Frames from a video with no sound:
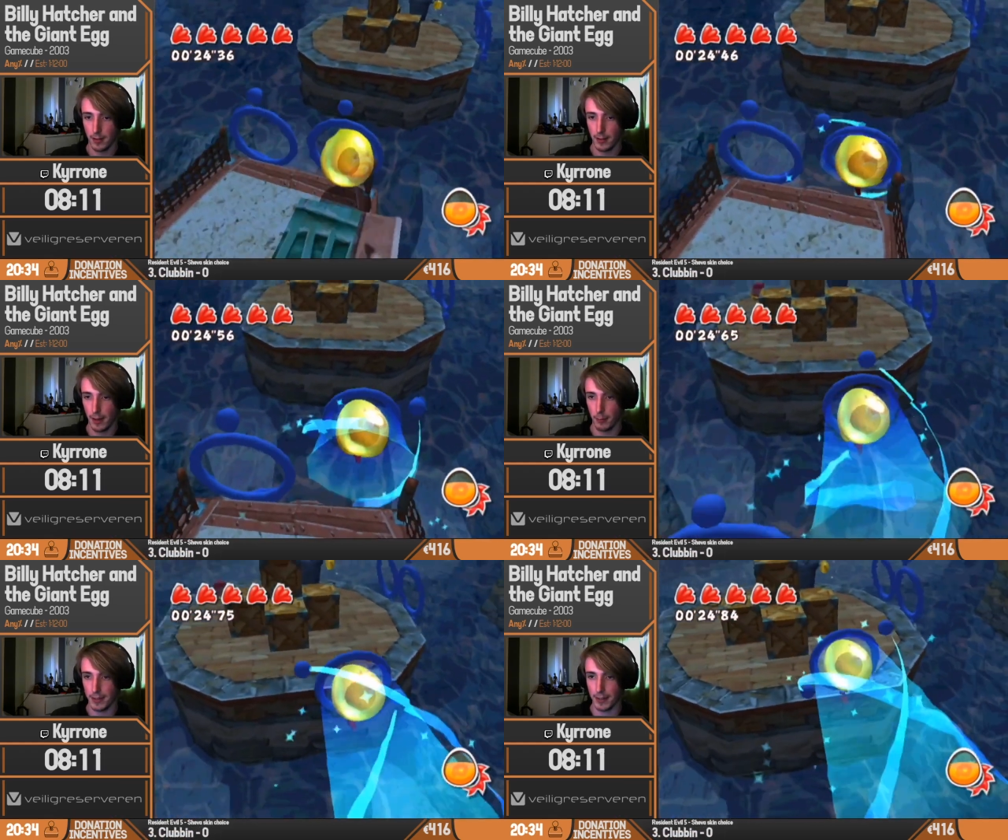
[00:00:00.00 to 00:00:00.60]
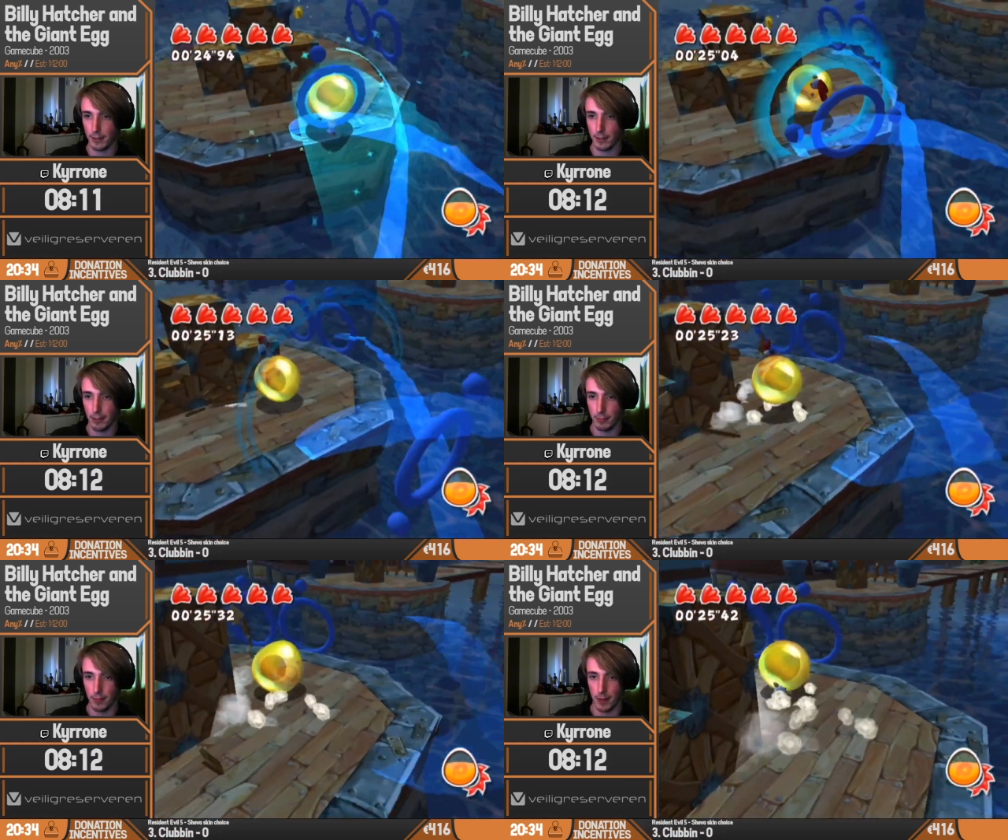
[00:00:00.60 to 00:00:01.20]
Yeah, we can take a little
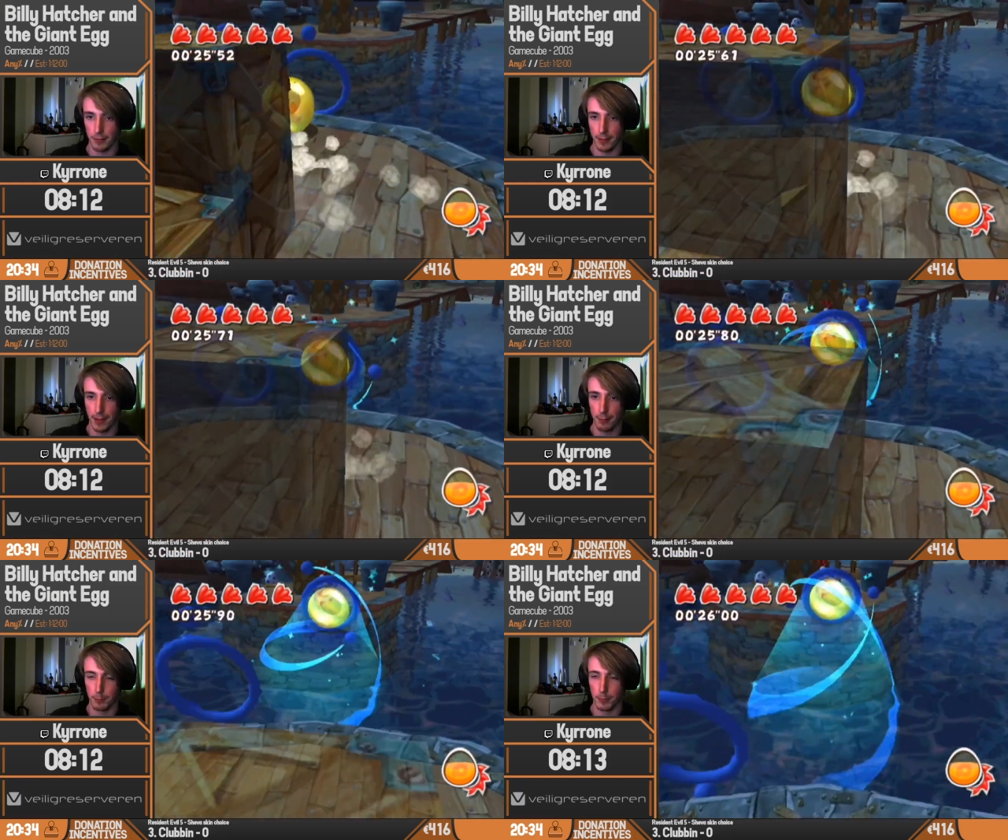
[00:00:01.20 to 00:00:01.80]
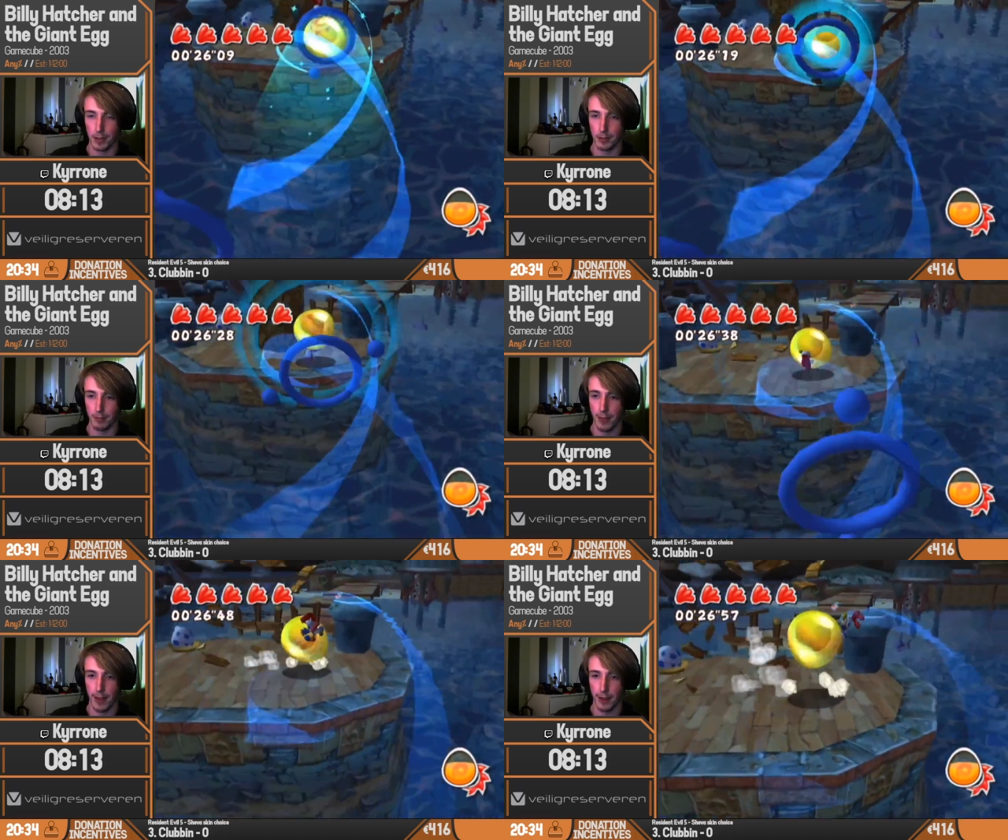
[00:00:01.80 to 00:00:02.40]
different route for this level because
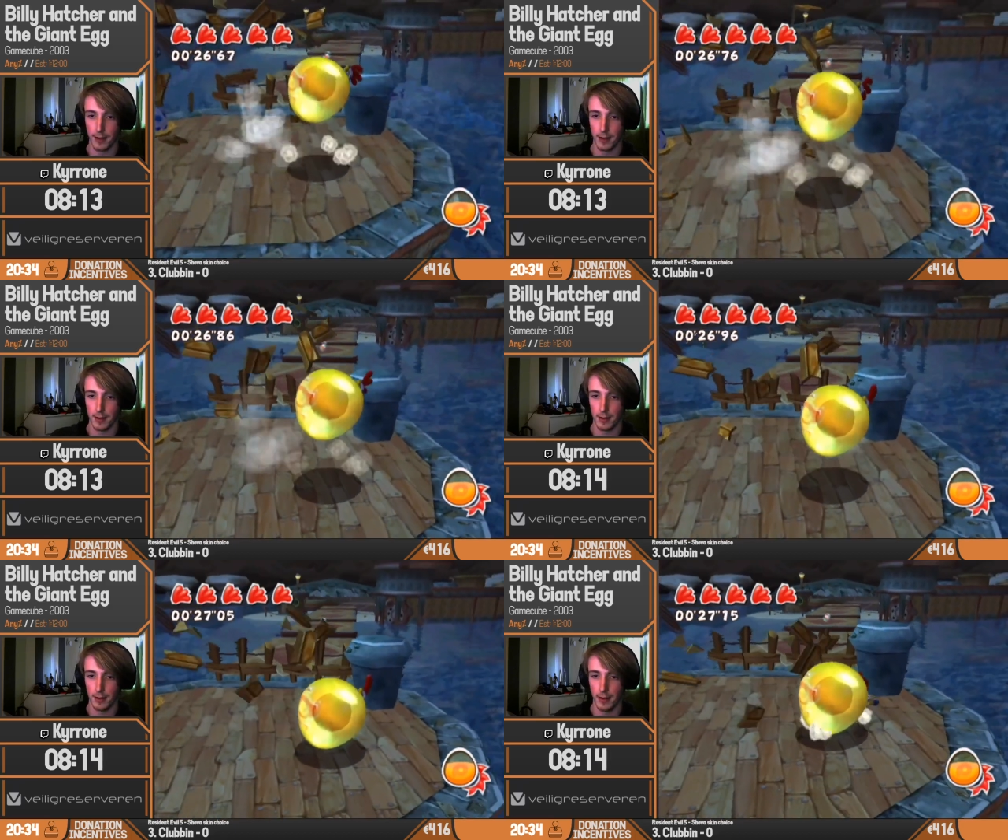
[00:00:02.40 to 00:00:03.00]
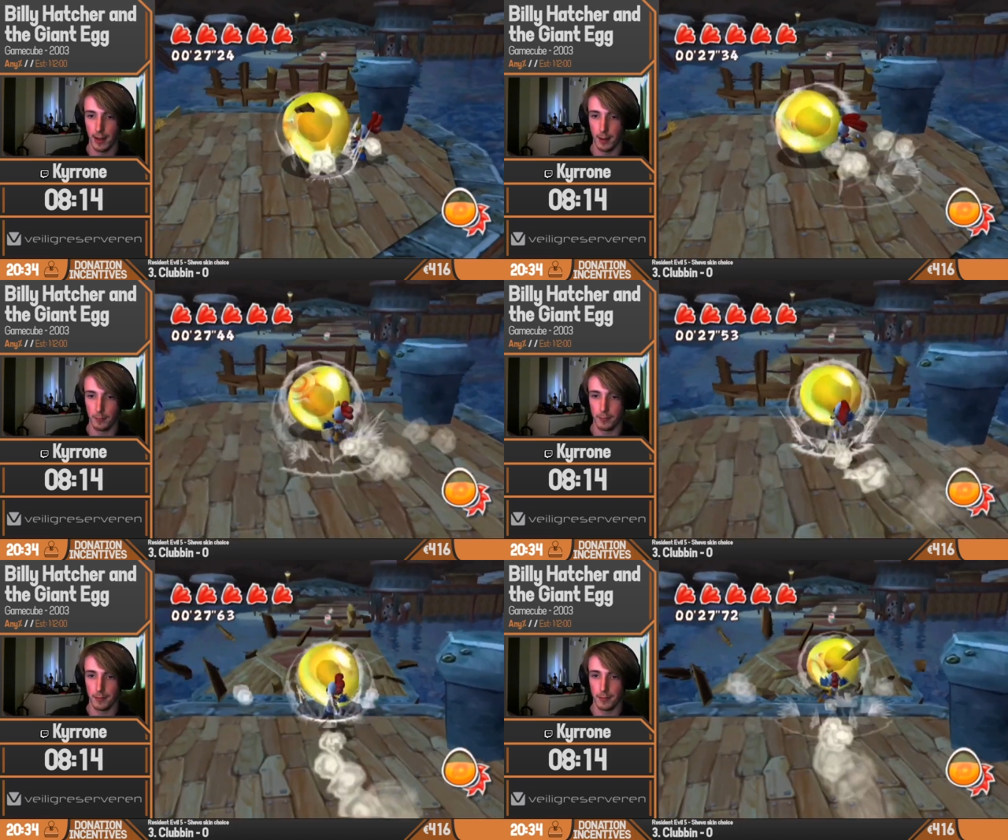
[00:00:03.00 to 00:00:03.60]
of that.
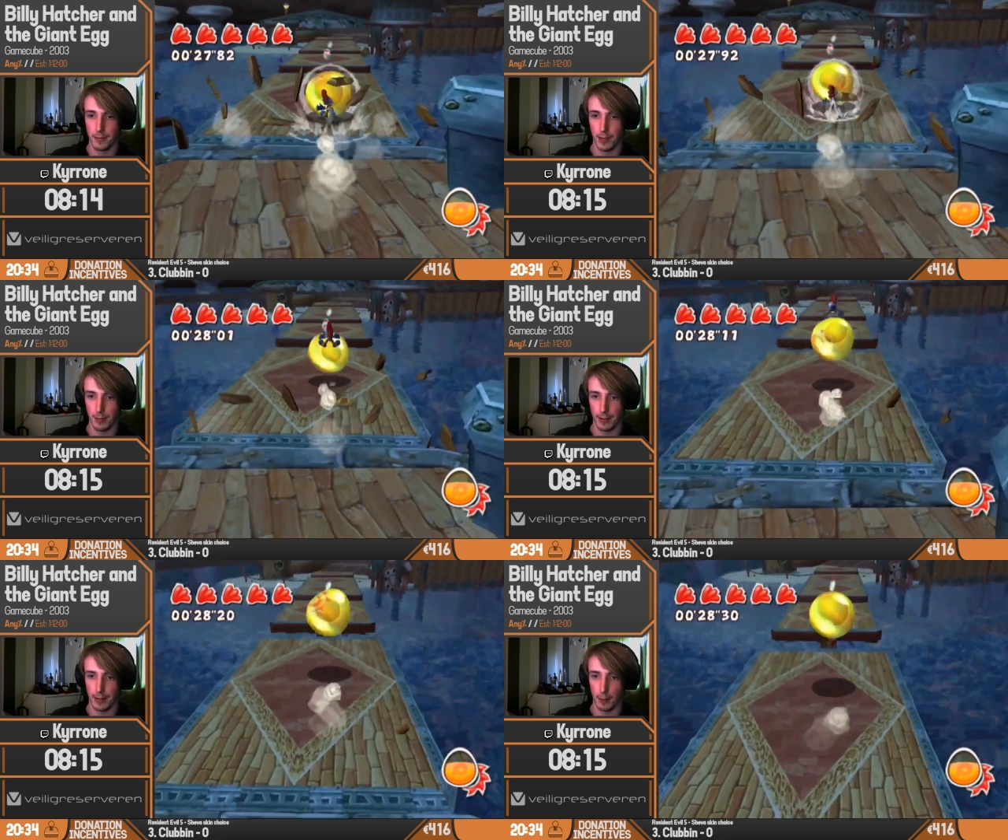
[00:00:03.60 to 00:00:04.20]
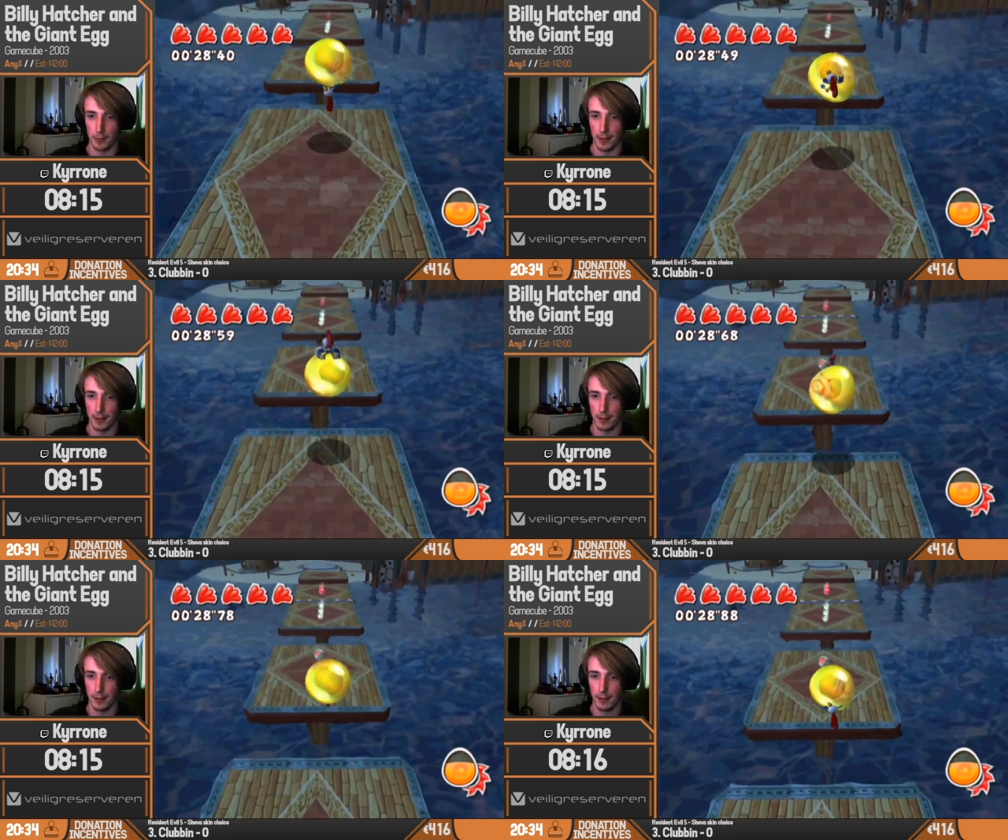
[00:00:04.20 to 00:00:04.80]
Save like a couple
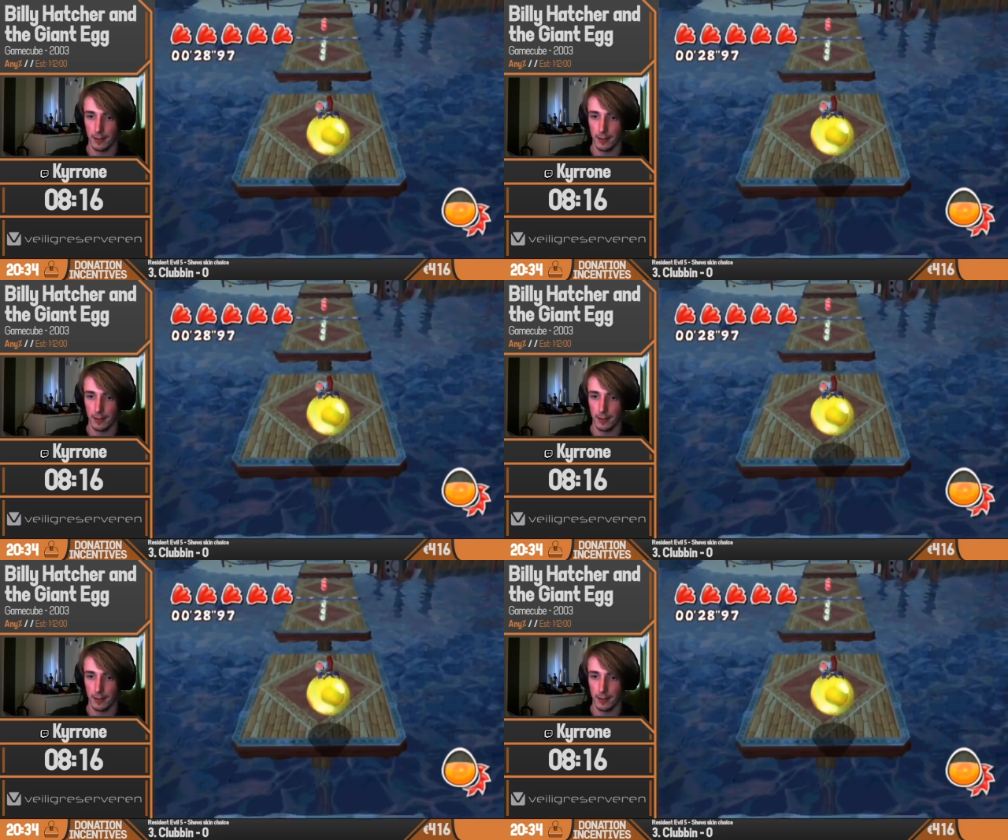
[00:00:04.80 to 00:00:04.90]
seconds.